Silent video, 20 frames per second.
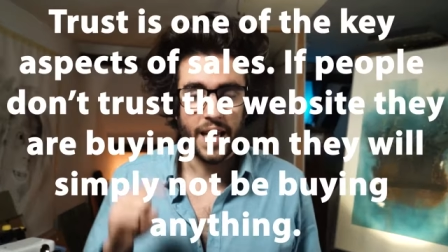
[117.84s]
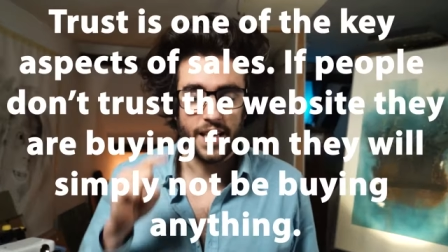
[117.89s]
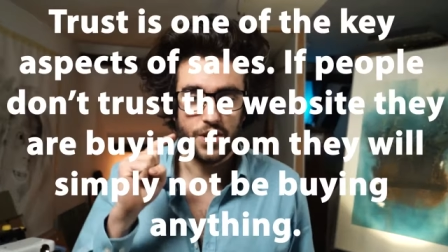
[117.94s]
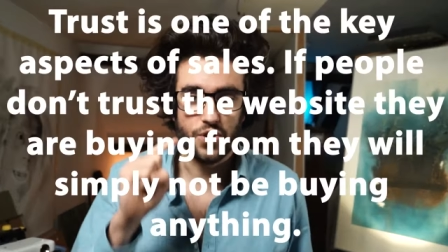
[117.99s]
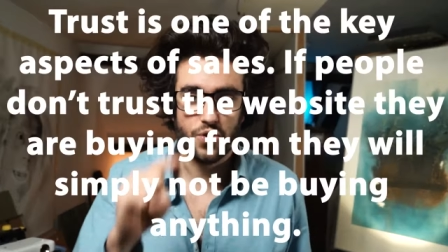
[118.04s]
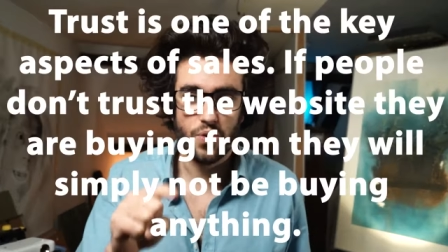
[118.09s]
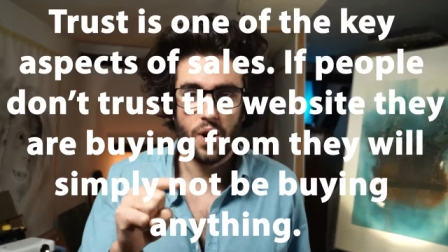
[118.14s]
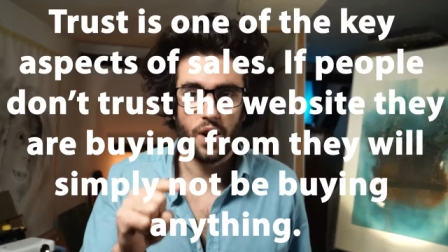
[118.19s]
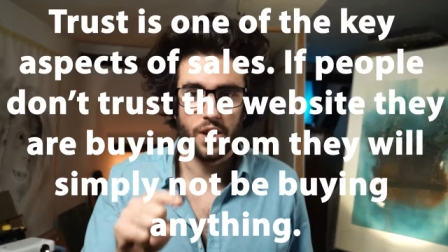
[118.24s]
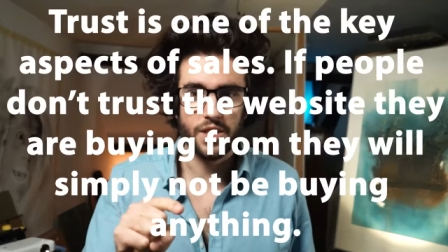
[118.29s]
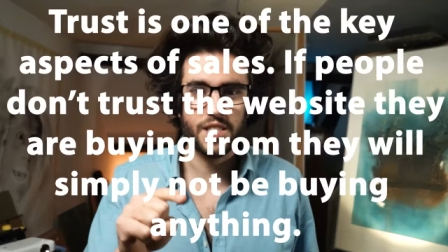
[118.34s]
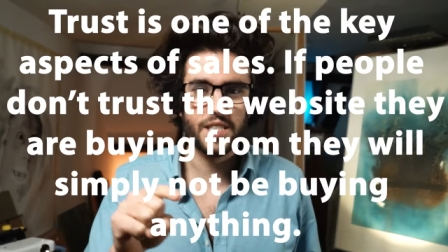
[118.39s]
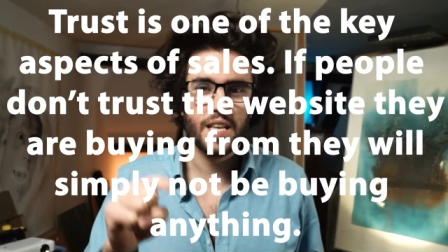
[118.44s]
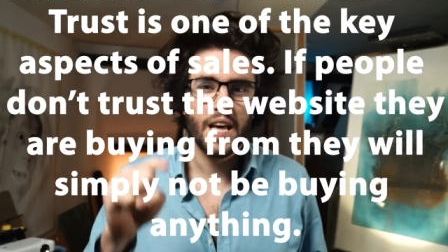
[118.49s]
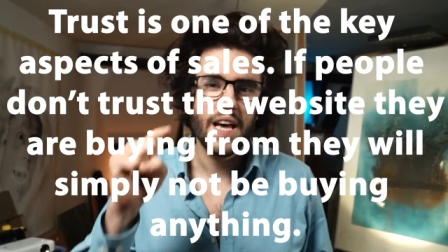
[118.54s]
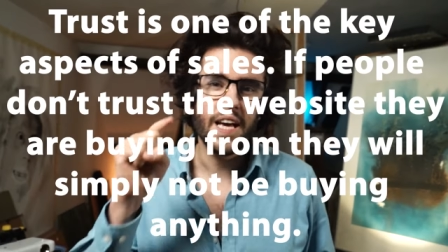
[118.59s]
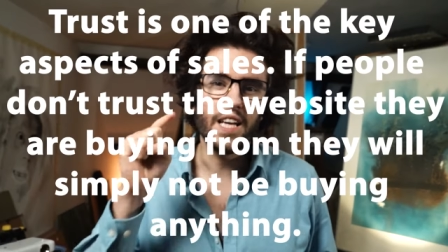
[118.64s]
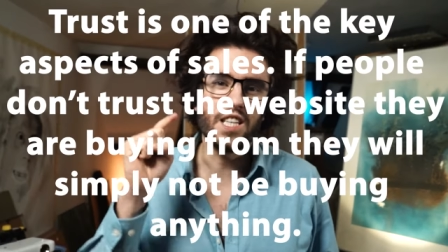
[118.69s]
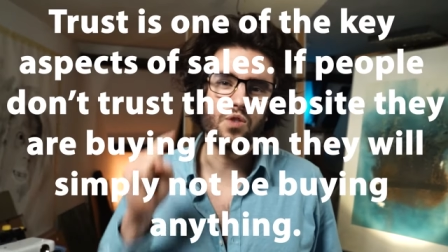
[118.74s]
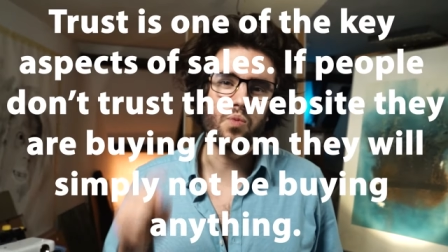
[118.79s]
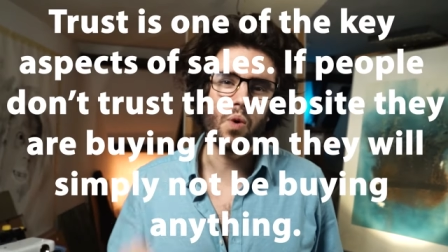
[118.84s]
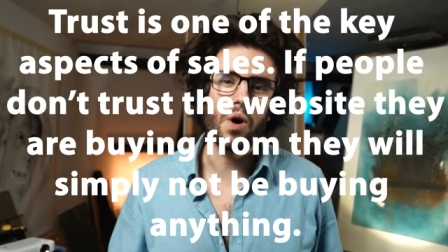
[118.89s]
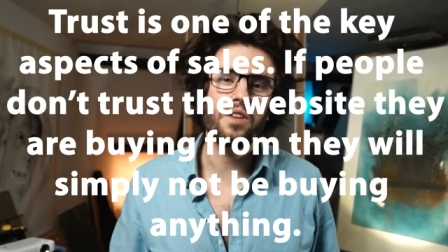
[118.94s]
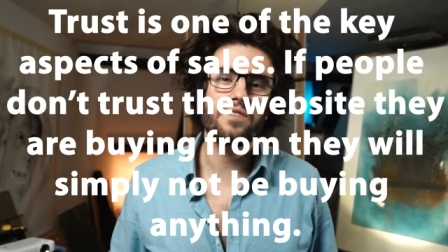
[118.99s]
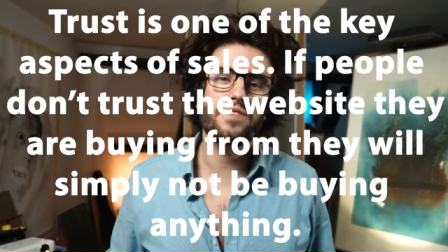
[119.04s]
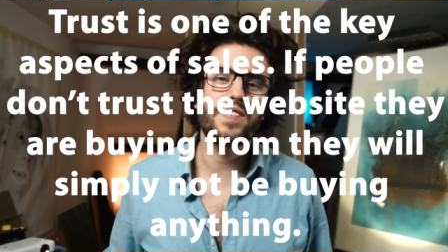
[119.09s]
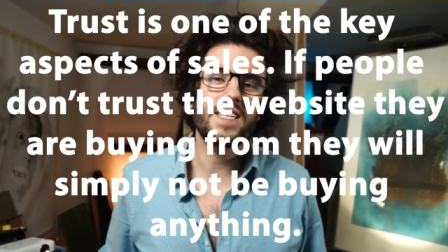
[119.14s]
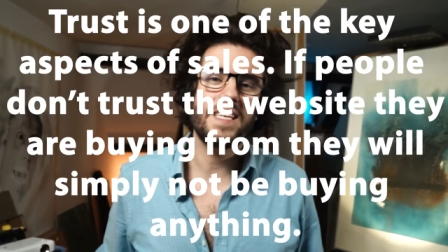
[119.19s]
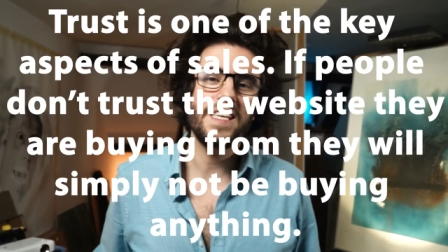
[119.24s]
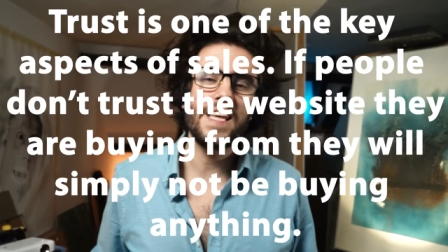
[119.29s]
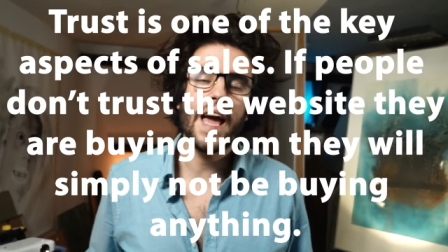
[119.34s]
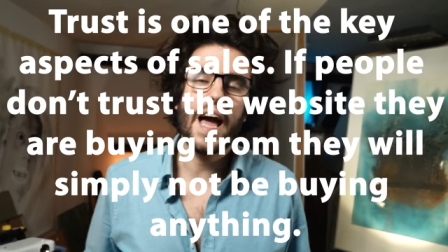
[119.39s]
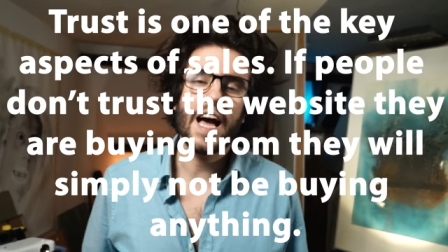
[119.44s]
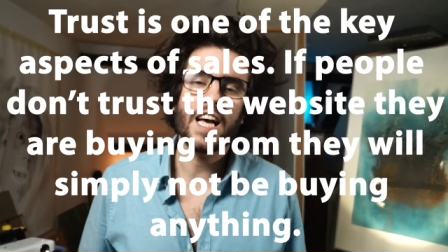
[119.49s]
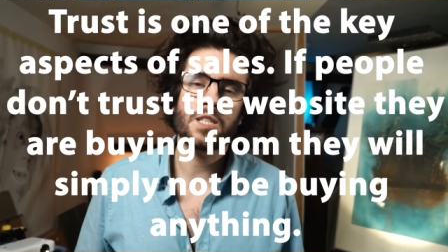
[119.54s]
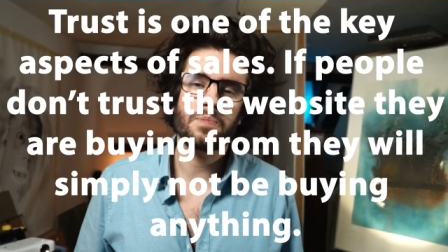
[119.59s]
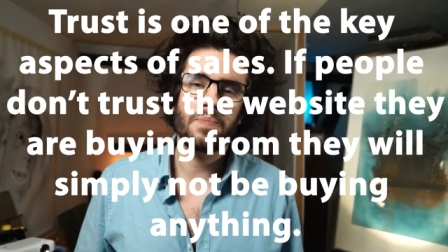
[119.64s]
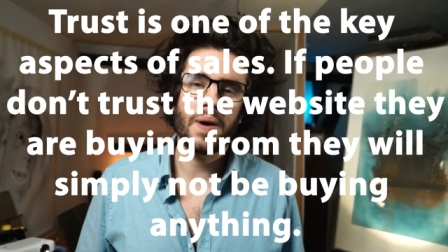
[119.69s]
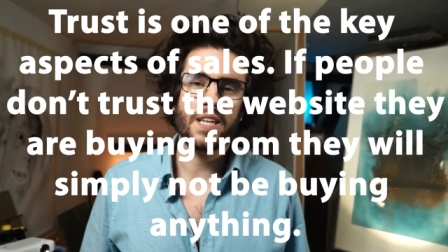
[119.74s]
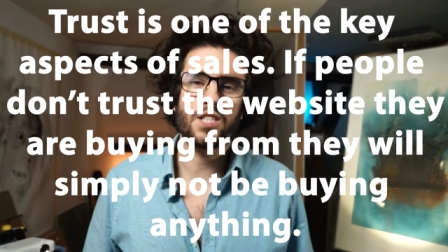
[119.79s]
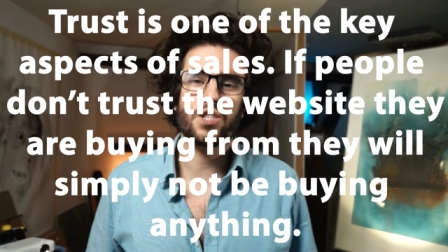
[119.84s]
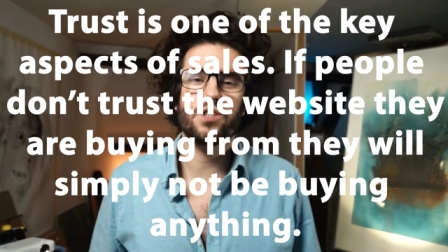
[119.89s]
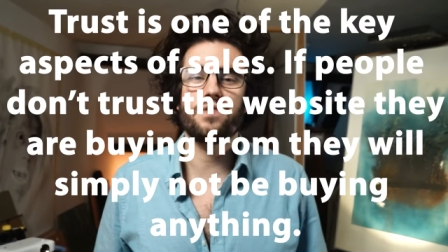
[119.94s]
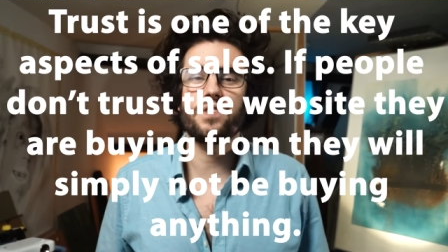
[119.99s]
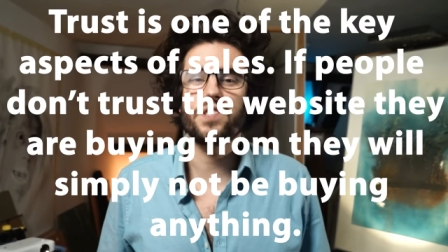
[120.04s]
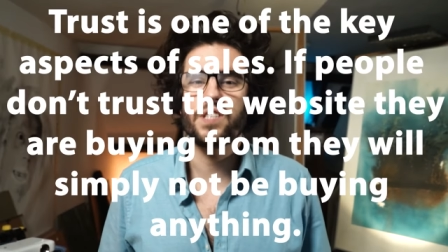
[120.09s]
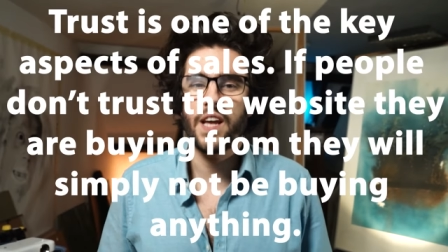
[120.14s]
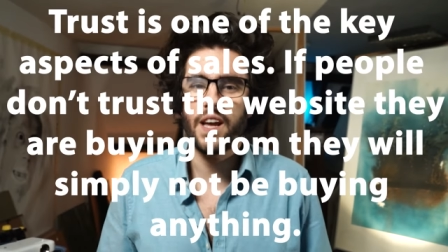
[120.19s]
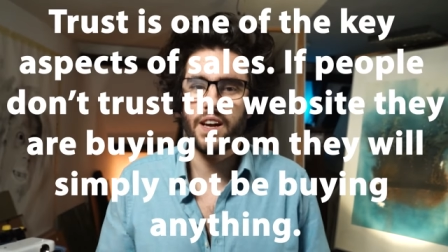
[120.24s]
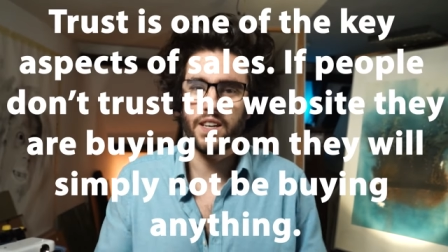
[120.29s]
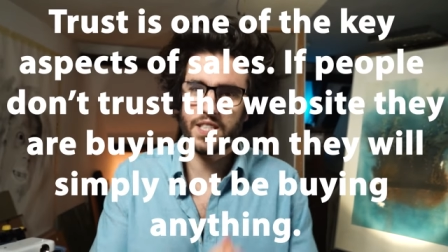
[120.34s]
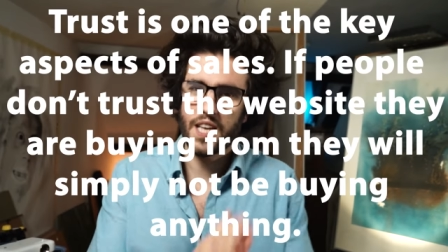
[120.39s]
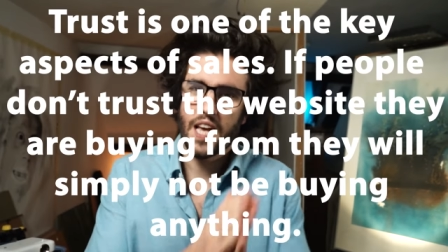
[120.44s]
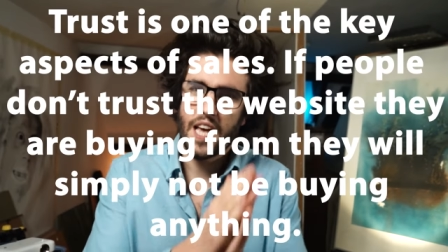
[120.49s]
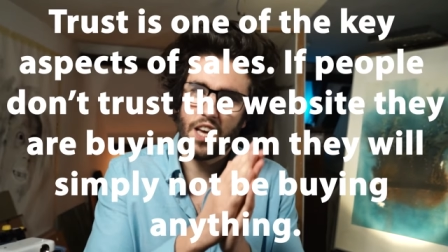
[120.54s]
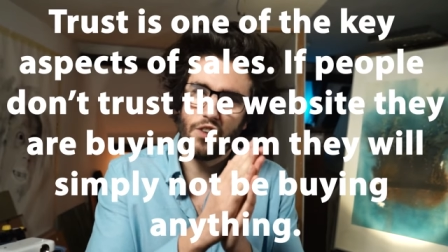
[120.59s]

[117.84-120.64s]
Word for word: And trust is one of the key aspects of sales.